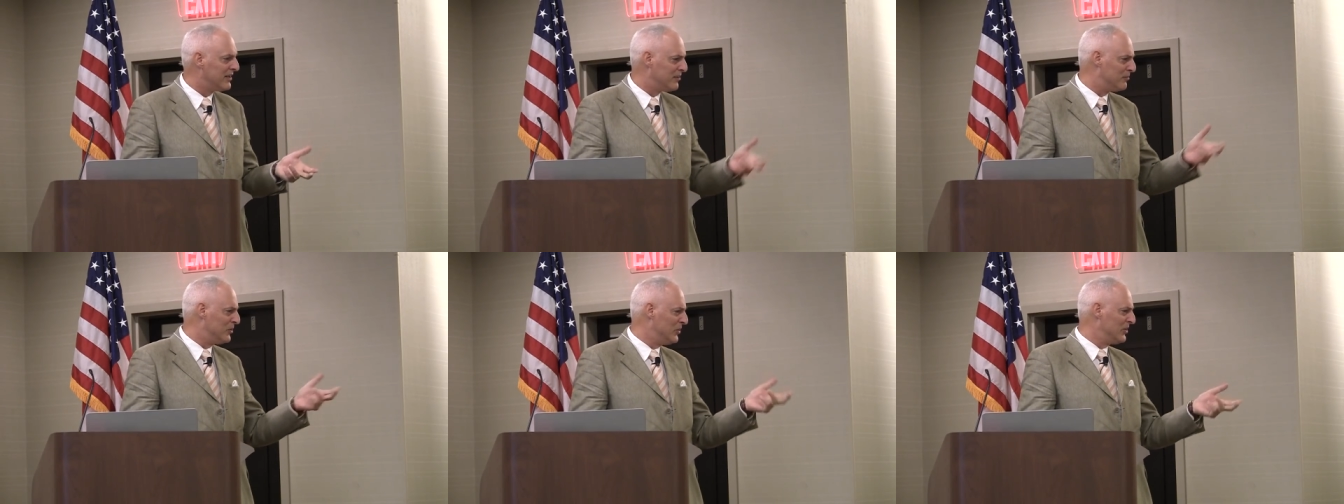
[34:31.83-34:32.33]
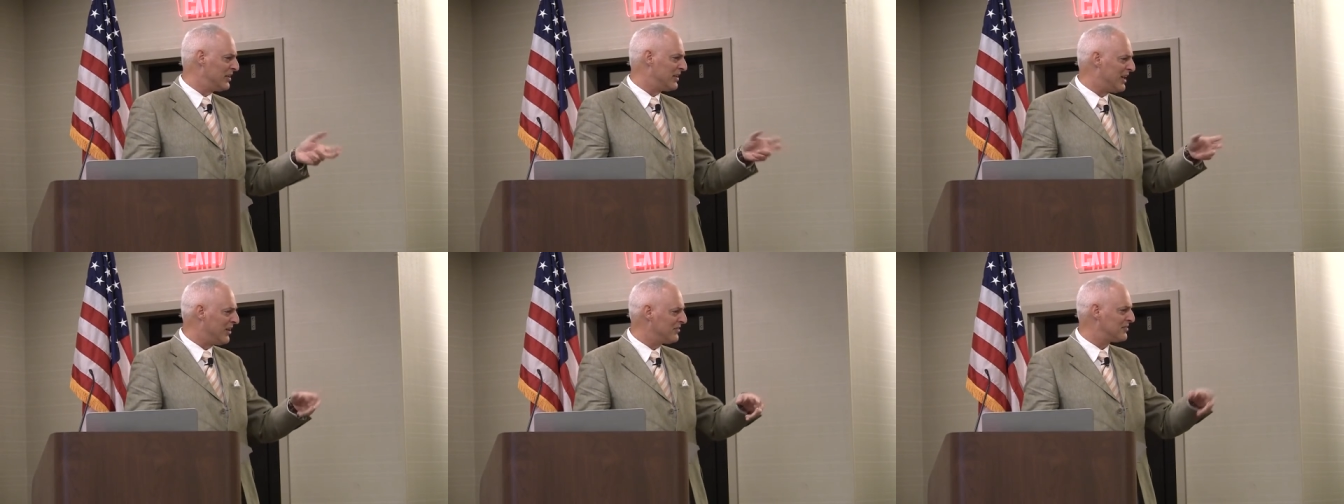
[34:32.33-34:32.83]
The moon and
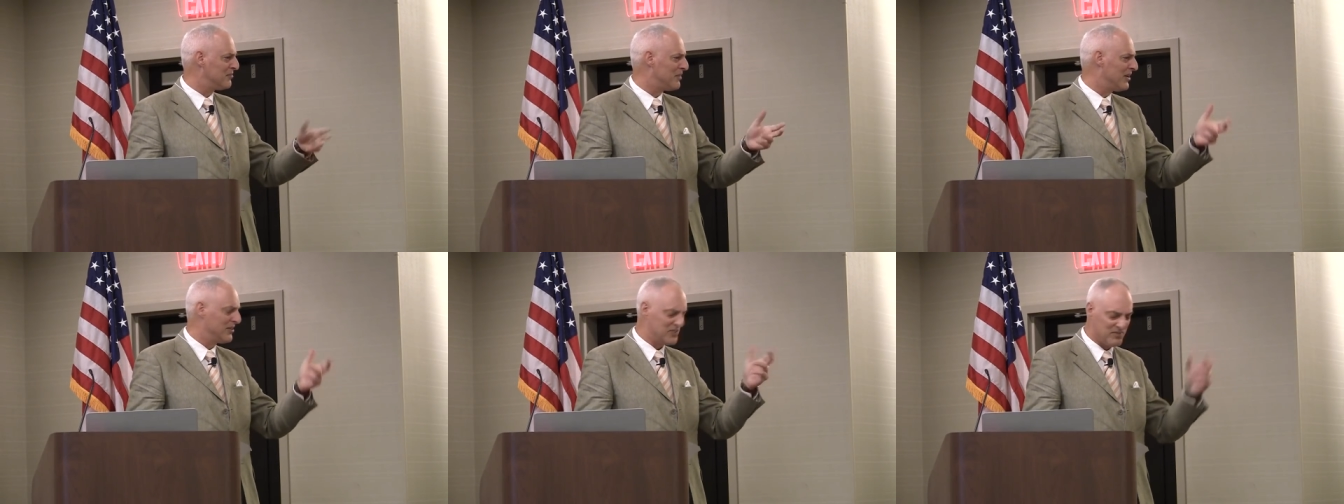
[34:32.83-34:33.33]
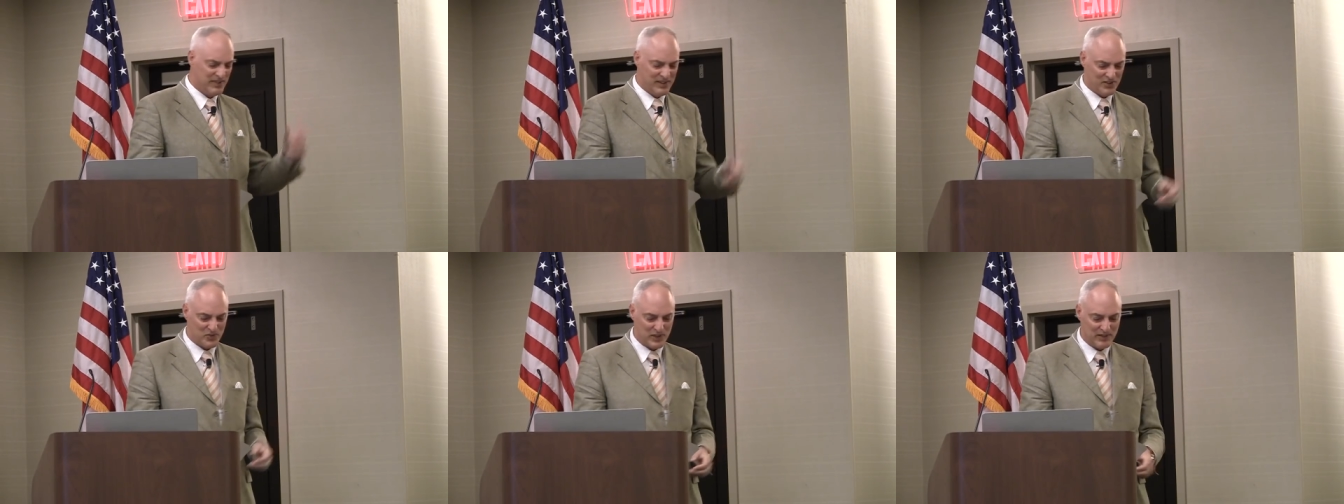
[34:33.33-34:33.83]
the house of Mars or
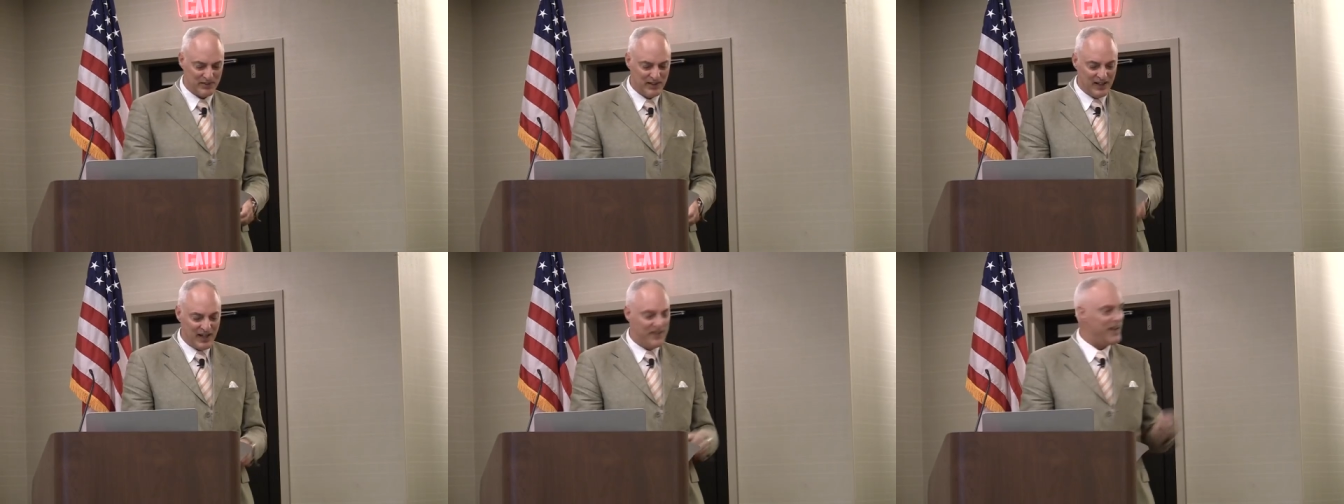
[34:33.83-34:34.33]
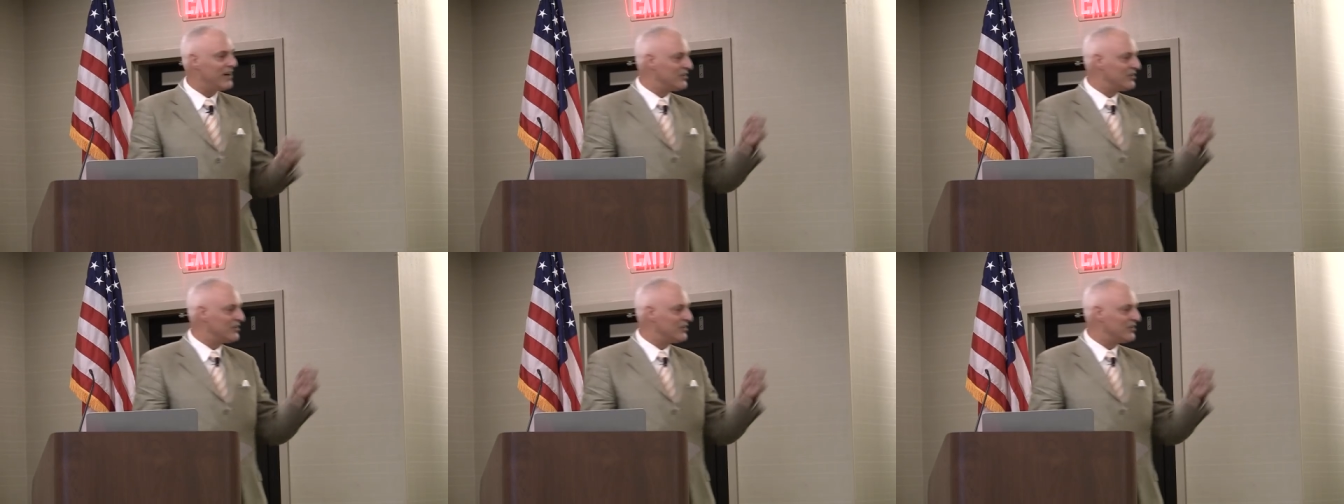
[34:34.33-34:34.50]
Venus, whatever, they